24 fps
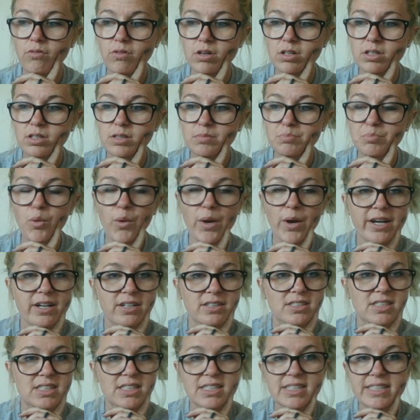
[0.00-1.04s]
pointers and
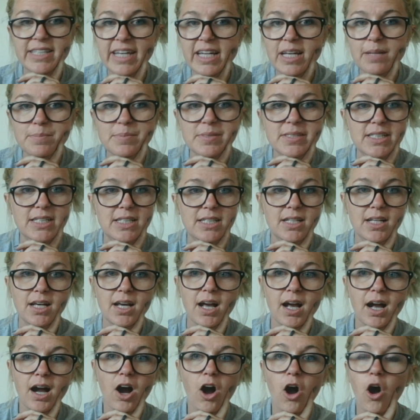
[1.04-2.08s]
tips, and
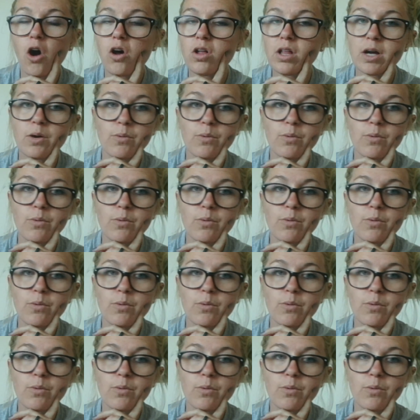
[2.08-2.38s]
all I want